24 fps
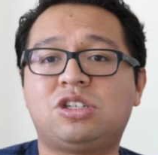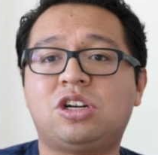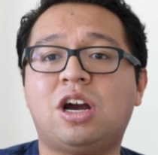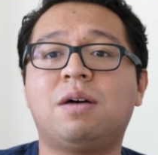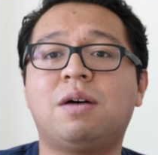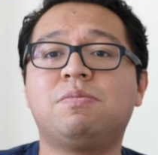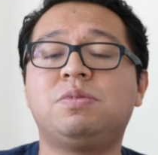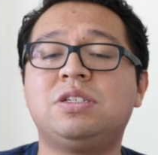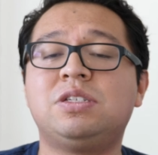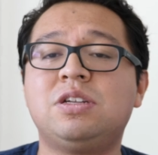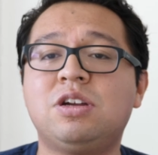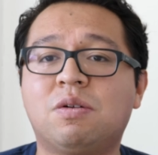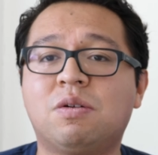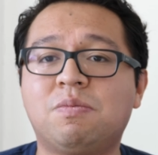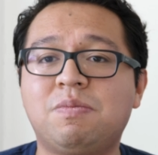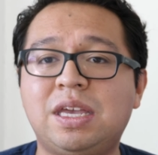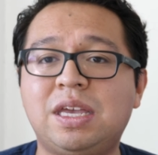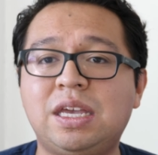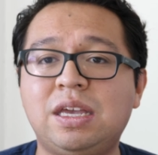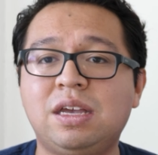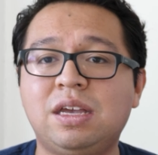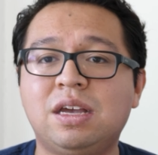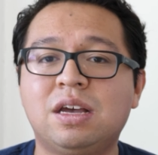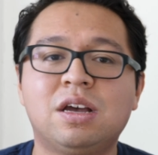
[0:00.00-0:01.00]
jobs near
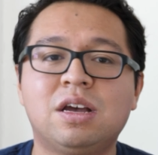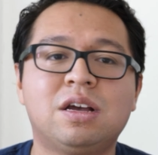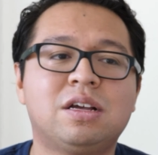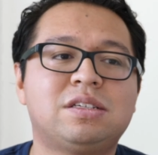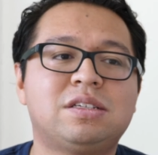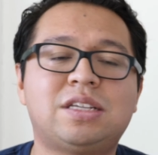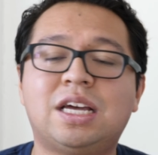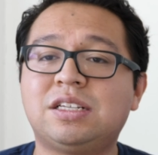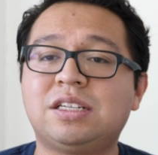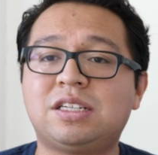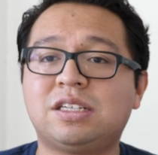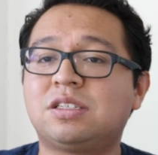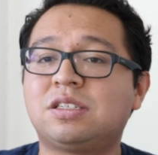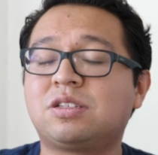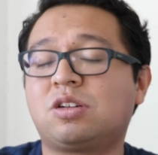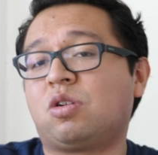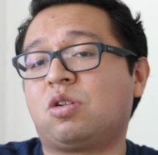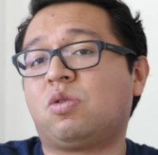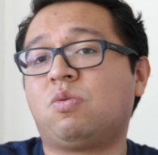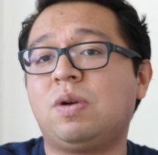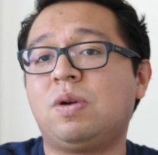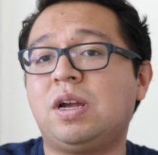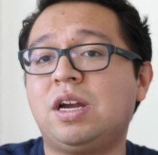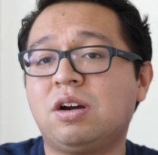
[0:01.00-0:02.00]
me, dentist
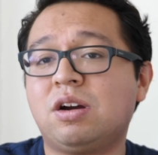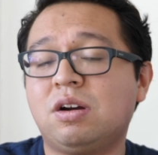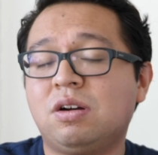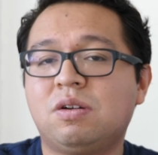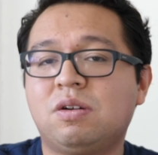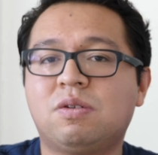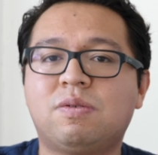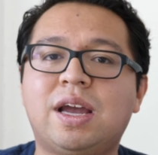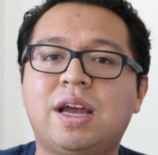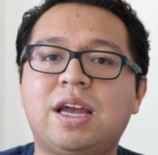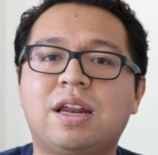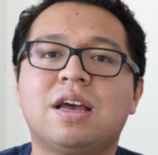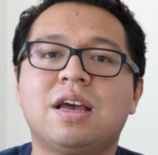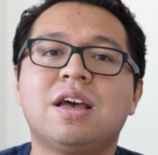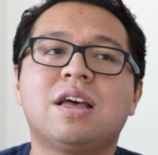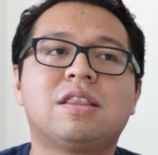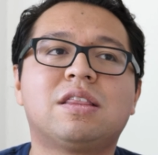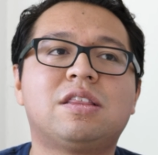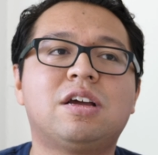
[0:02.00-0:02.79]
career, right?